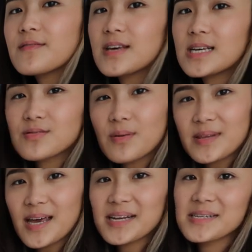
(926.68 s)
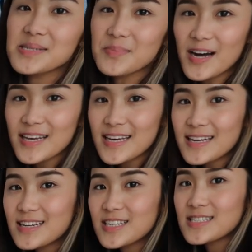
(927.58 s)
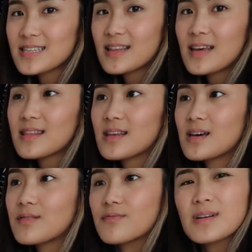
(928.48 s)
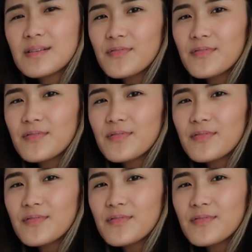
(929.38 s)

of these from the Editor's Market and I just think that they're really